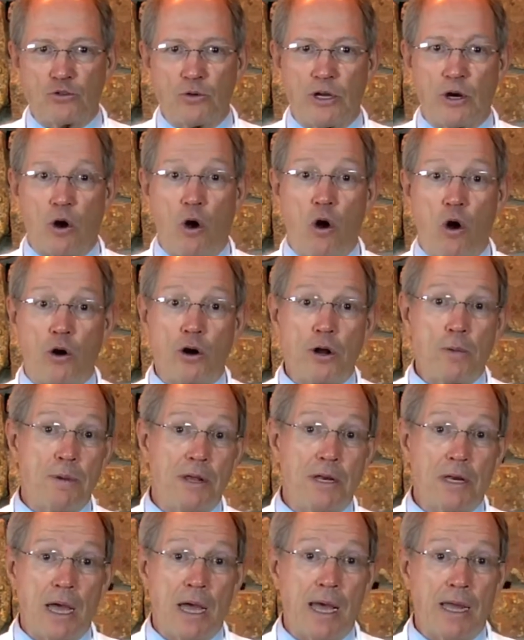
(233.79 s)
who had already
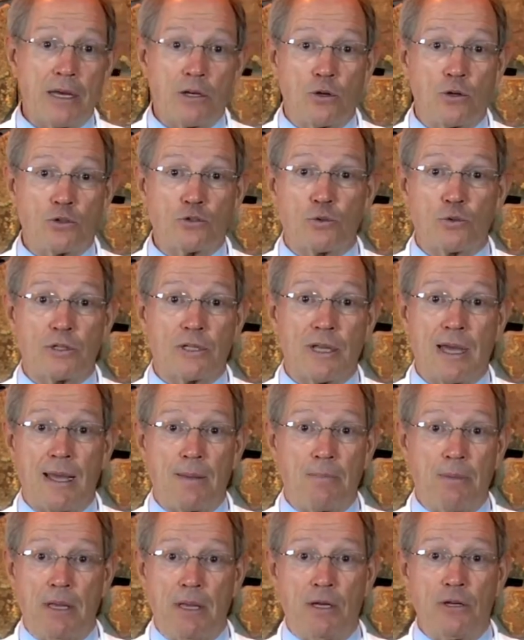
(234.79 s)
been diagnosed with
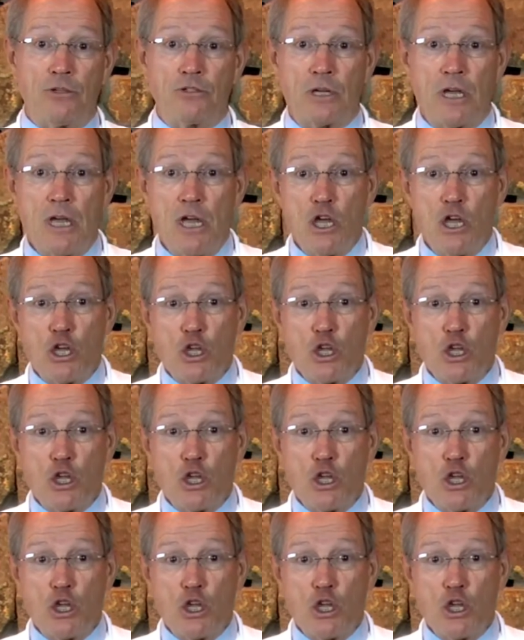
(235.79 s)
diabetes